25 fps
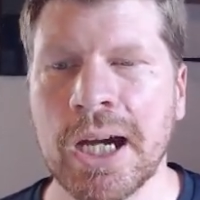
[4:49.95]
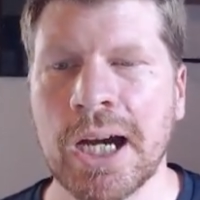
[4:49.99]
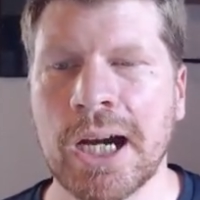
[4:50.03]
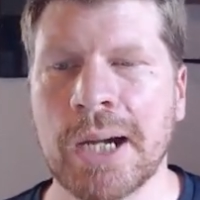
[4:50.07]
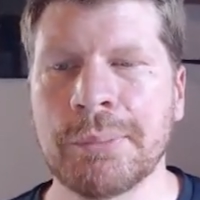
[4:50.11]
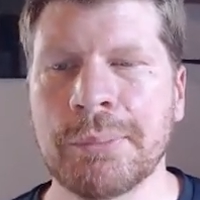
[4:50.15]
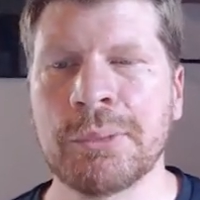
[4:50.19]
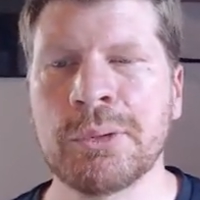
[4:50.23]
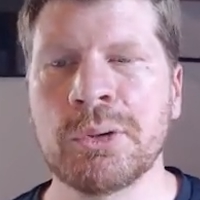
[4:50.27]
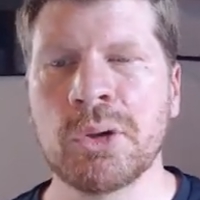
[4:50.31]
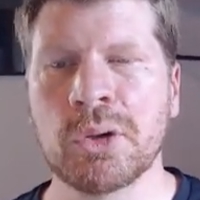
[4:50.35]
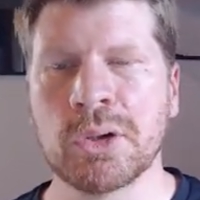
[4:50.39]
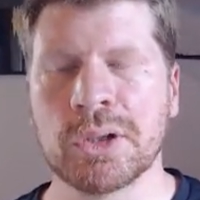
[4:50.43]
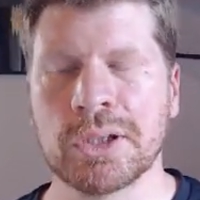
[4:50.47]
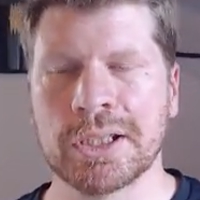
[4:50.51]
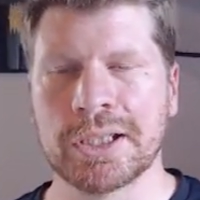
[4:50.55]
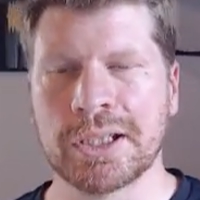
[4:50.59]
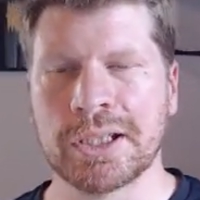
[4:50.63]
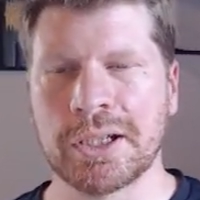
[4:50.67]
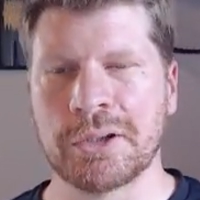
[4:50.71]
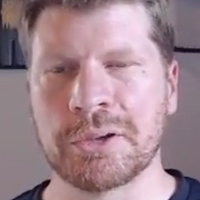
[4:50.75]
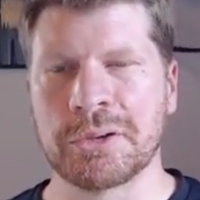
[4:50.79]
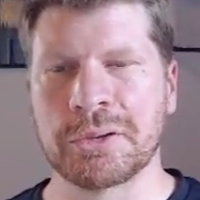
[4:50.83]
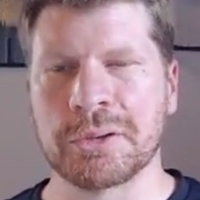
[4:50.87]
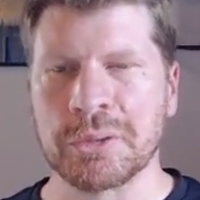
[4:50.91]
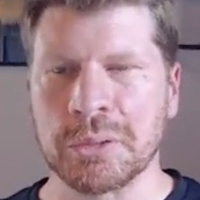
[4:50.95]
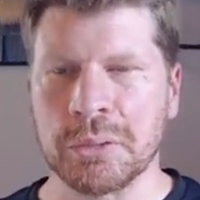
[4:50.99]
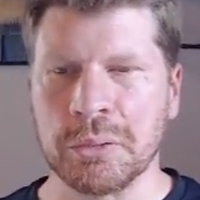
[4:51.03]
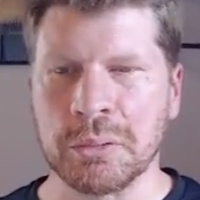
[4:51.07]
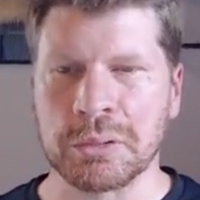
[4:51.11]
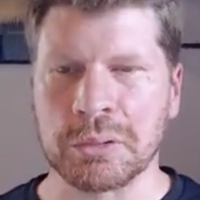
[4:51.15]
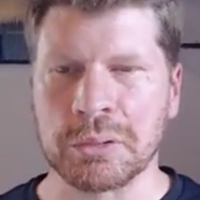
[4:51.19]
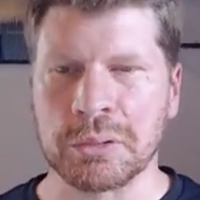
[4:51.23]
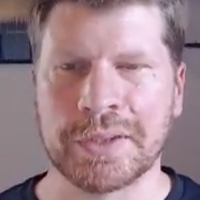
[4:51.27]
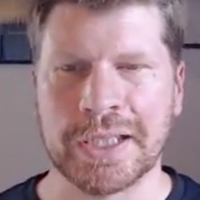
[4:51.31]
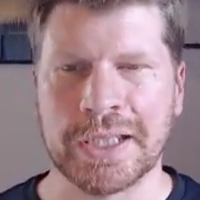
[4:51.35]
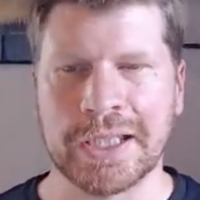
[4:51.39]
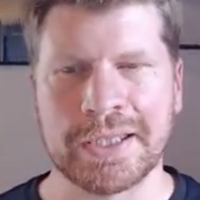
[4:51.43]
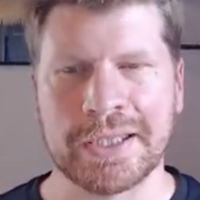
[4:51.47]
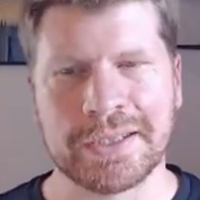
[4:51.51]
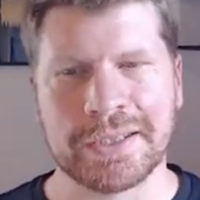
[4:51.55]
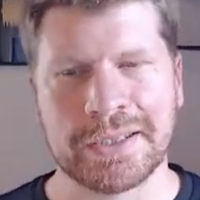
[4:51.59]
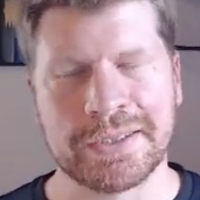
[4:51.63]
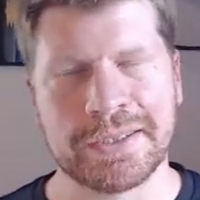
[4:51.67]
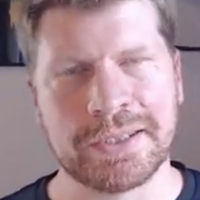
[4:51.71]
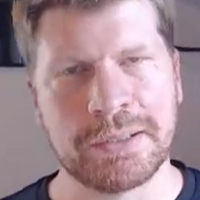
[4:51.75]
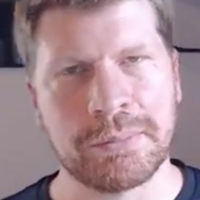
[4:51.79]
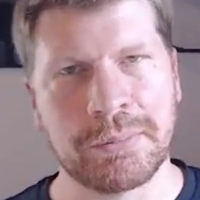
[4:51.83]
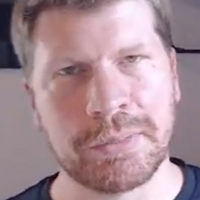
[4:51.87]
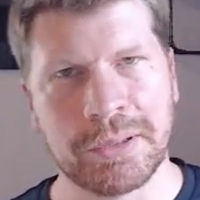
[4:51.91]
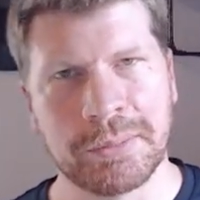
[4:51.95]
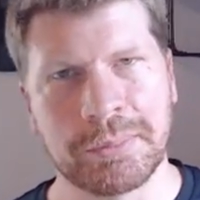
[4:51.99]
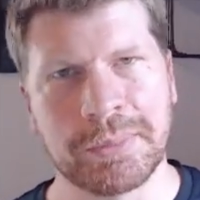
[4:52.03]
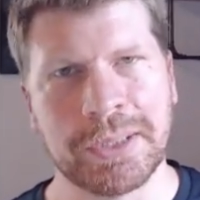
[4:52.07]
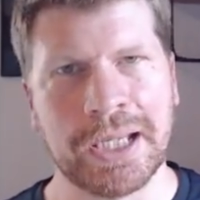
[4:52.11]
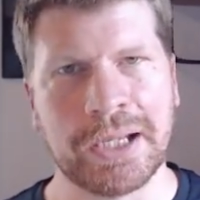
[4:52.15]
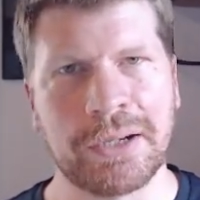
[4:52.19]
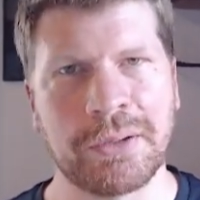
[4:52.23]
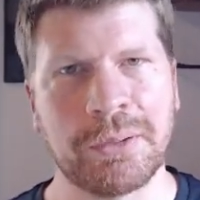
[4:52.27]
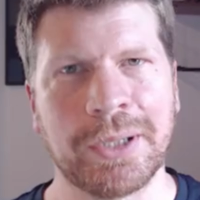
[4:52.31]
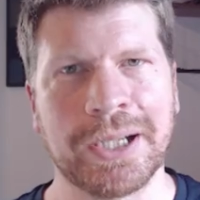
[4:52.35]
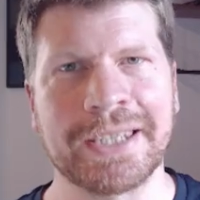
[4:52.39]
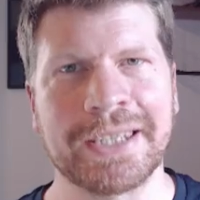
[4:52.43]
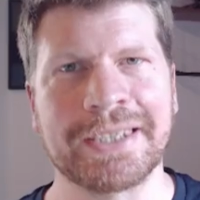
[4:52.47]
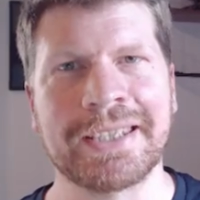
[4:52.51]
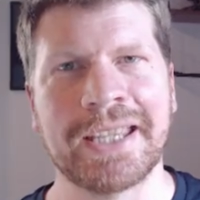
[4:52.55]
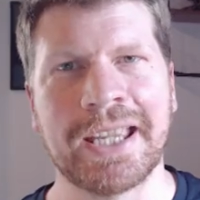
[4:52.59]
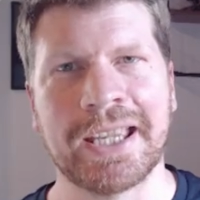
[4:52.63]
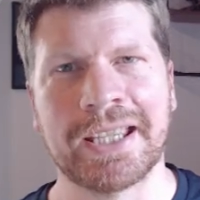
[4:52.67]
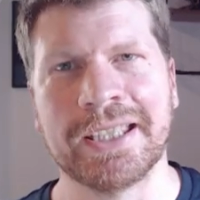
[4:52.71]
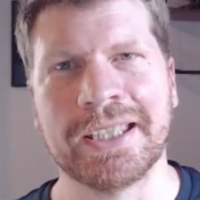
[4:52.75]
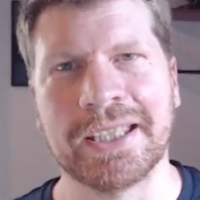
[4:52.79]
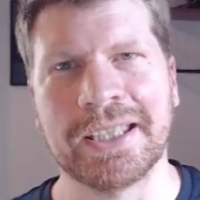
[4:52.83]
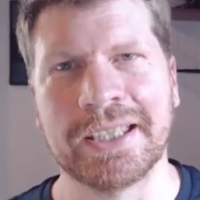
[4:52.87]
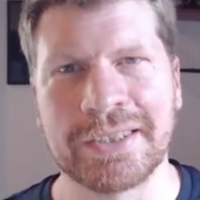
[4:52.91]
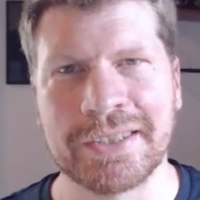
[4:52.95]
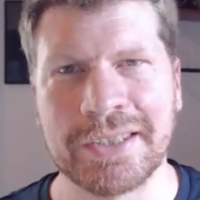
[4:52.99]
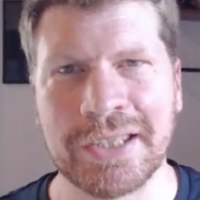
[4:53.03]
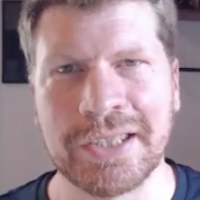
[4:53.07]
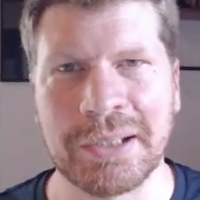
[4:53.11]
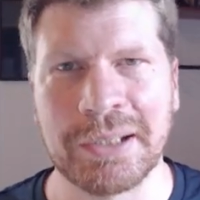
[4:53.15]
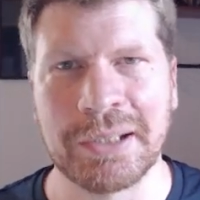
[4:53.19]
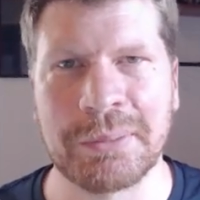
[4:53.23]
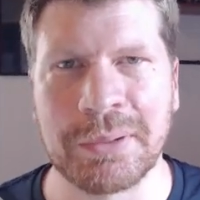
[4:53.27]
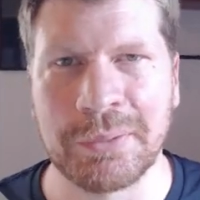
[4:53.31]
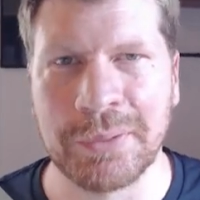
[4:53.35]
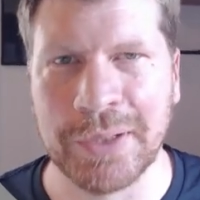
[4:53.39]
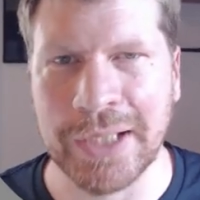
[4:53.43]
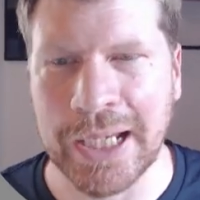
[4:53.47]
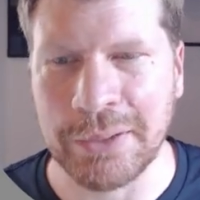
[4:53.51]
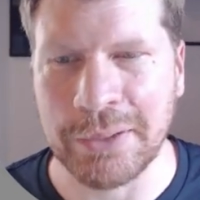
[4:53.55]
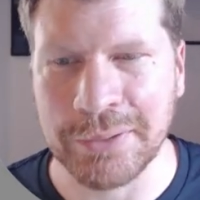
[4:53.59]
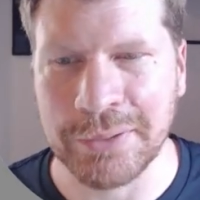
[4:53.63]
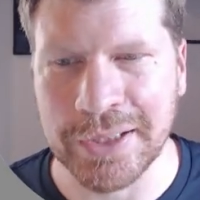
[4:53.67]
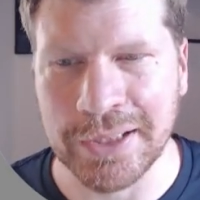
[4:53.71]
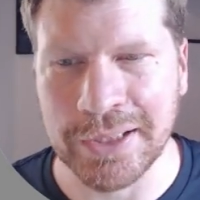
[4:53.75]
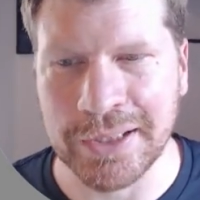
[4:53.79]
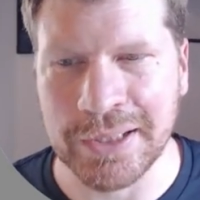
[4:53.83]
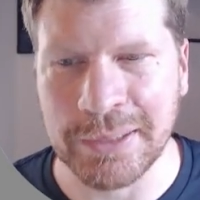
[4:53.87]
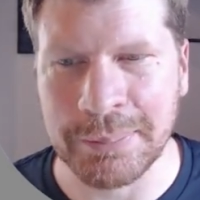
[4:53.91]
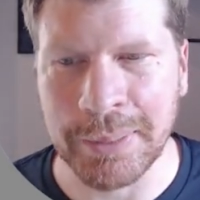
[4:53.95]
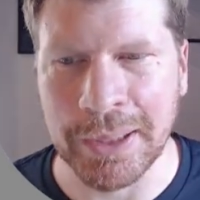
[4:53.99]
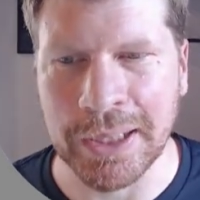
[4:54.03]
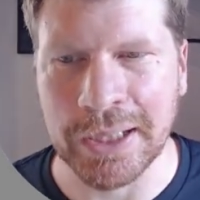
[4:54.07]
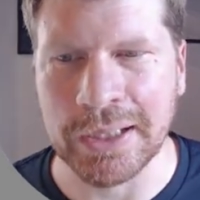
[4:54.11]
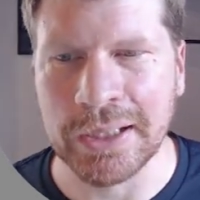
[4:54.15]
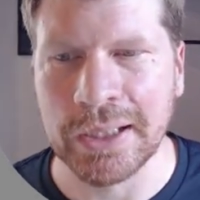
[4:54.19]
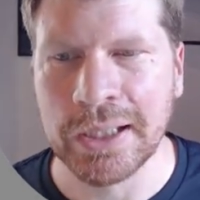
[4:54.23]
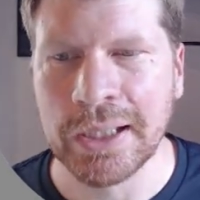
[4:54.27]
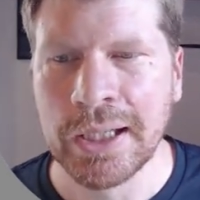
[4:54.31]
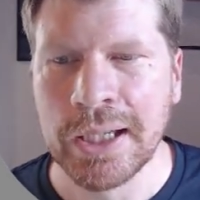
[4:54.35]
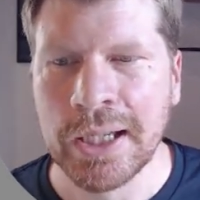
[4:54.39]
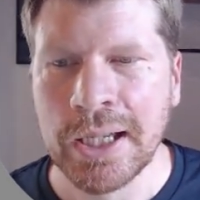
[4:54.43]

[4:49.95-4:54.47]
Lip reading: I'm not going to go through all of these because some of them get quite techy in terms of accounting speak,